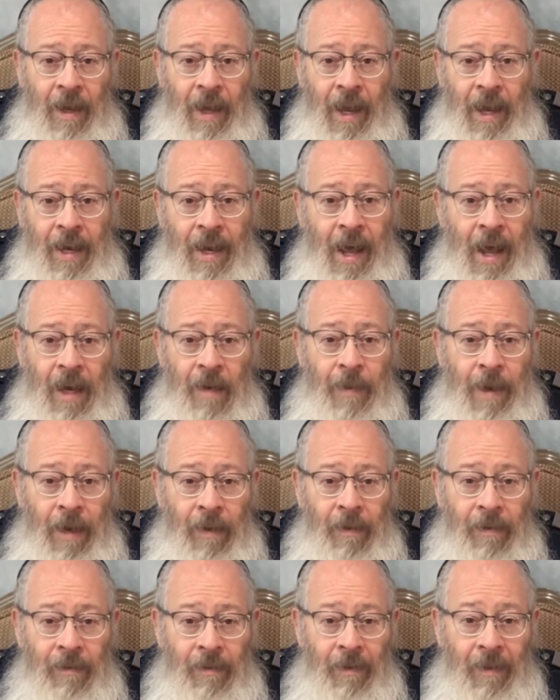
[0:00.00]
and not
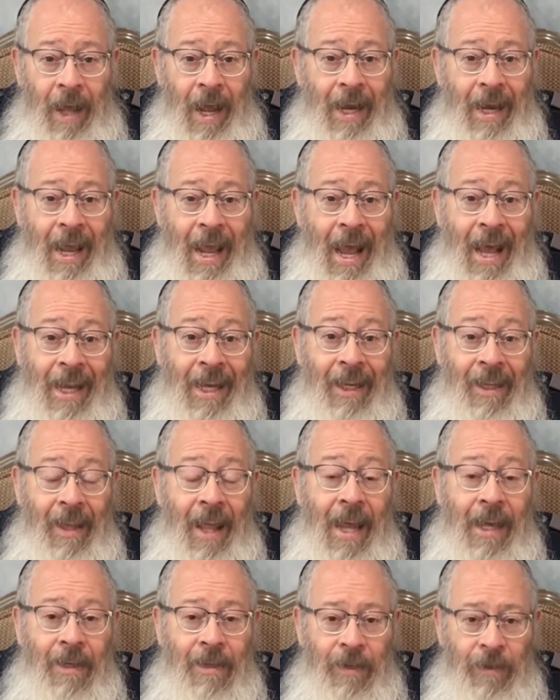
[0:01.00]
about light adding
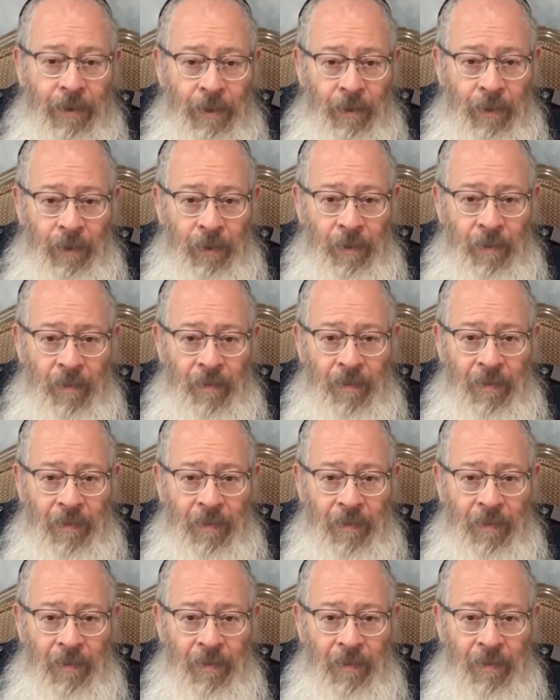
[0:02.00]
light to the room.